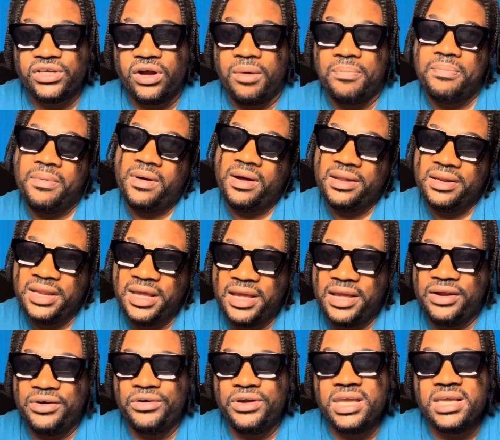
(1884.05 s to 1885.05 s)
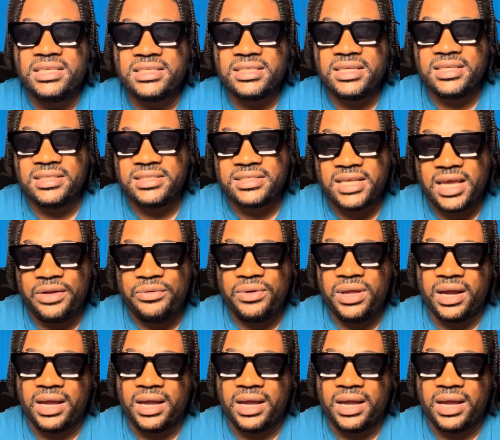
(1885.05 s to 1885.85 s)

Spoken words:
up the reasoning said way,